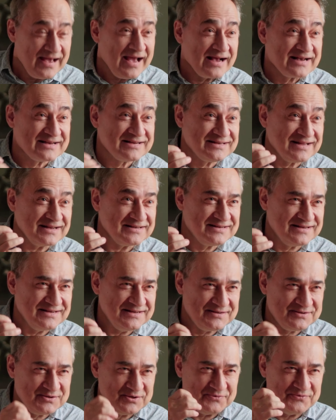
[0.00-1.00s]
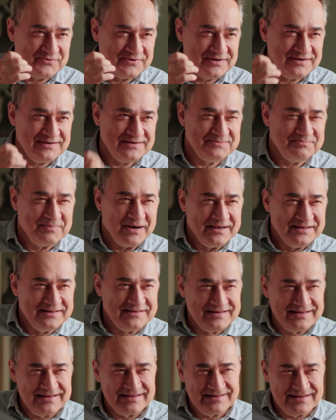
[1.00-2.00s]
ecstasy of
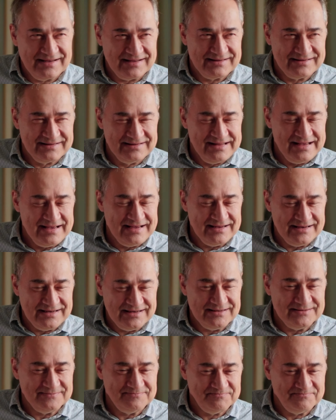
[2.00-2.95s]
biting that nail.